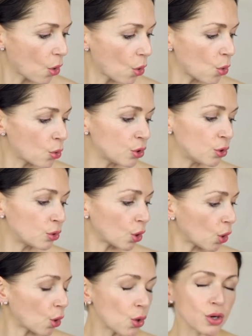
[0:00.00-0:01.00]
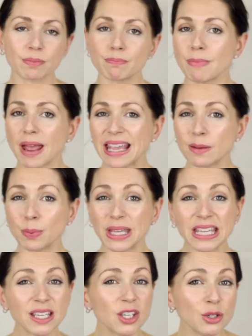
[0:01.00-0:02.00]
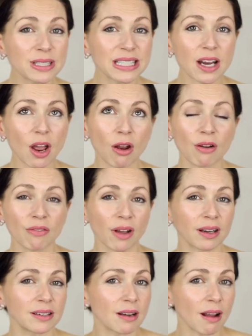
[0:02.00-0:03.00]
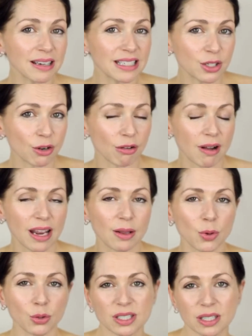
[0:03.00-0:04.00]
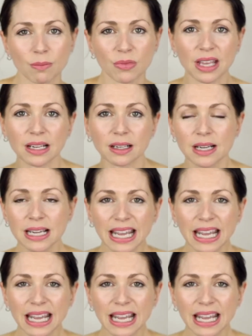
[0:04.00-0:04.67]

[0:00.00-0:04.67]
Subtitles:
or you could maybe use it over a night cream or something.